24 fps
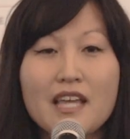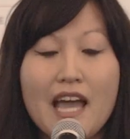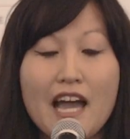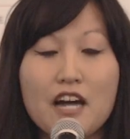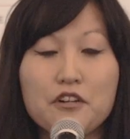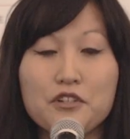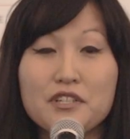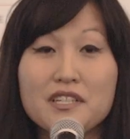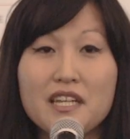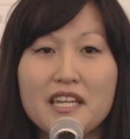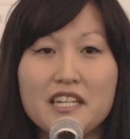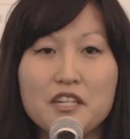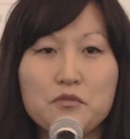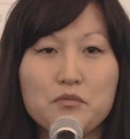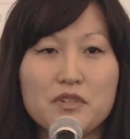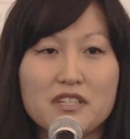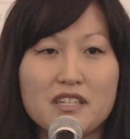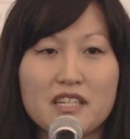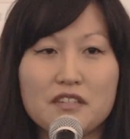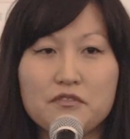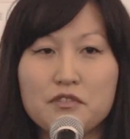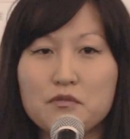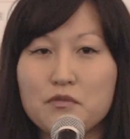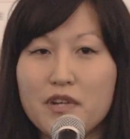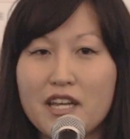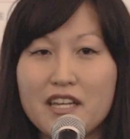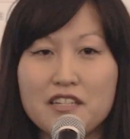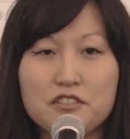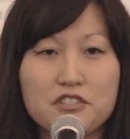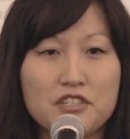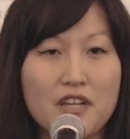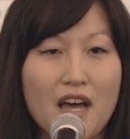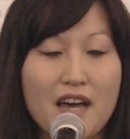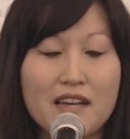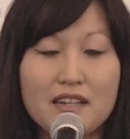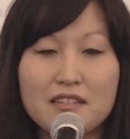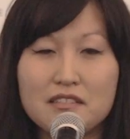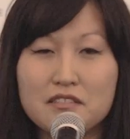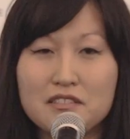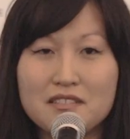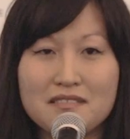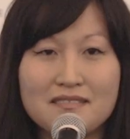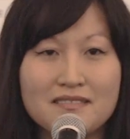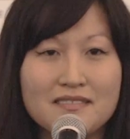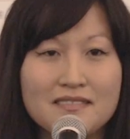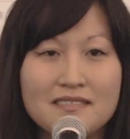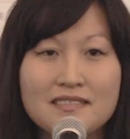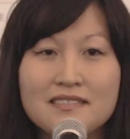How could anyone give away a
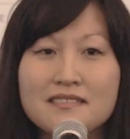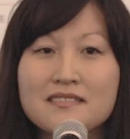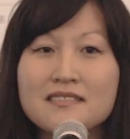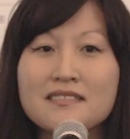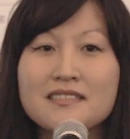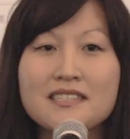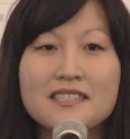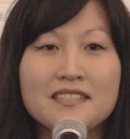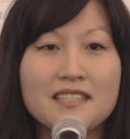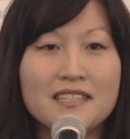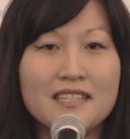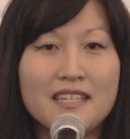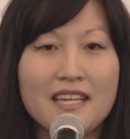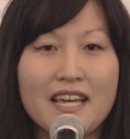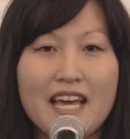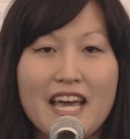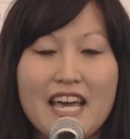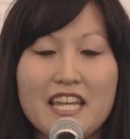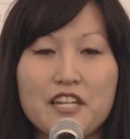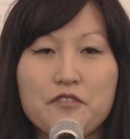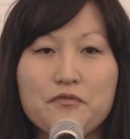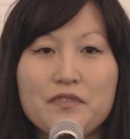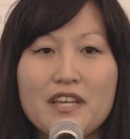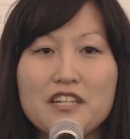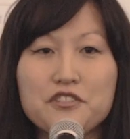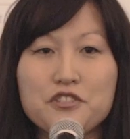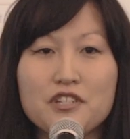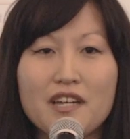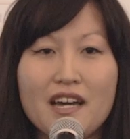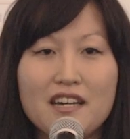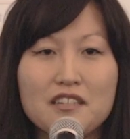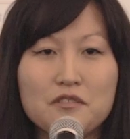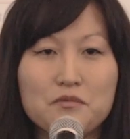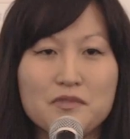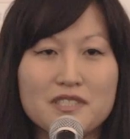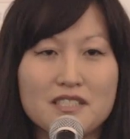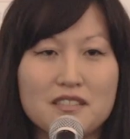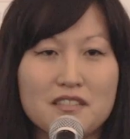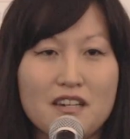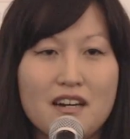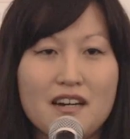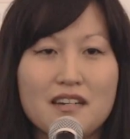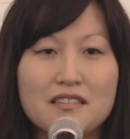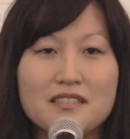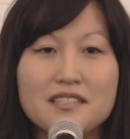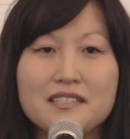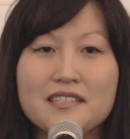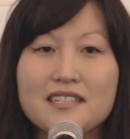child? And if that child was
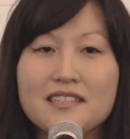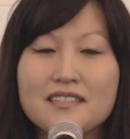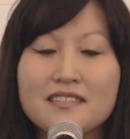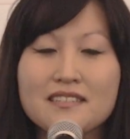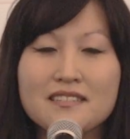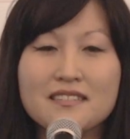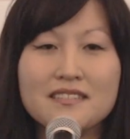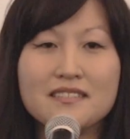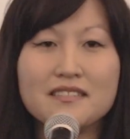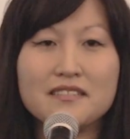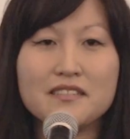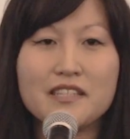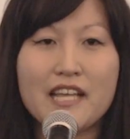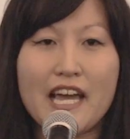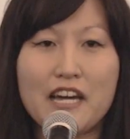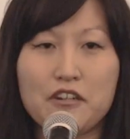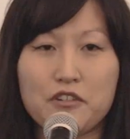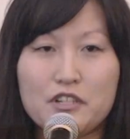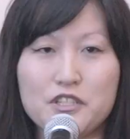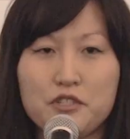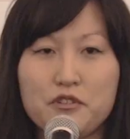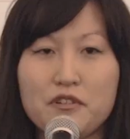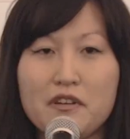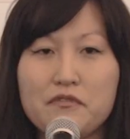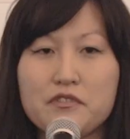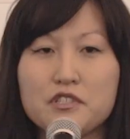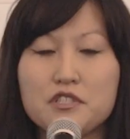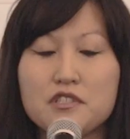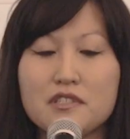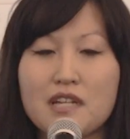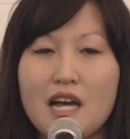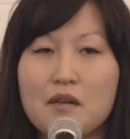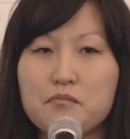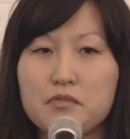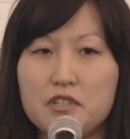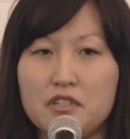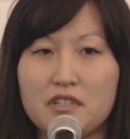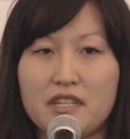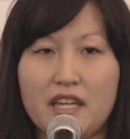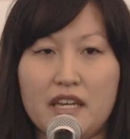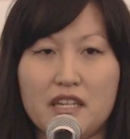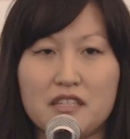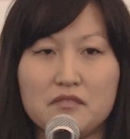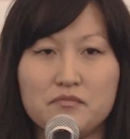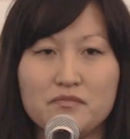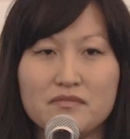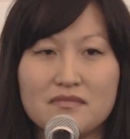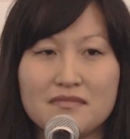lost, how could you ever stop
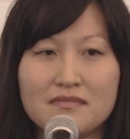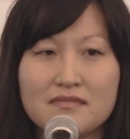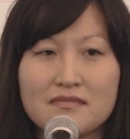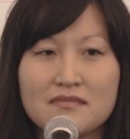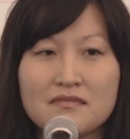looking?